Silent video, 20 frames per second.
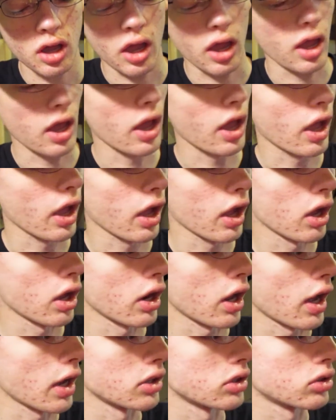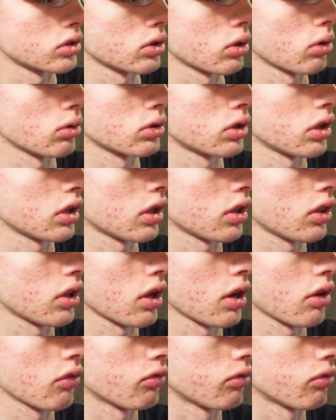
and I soaked it in there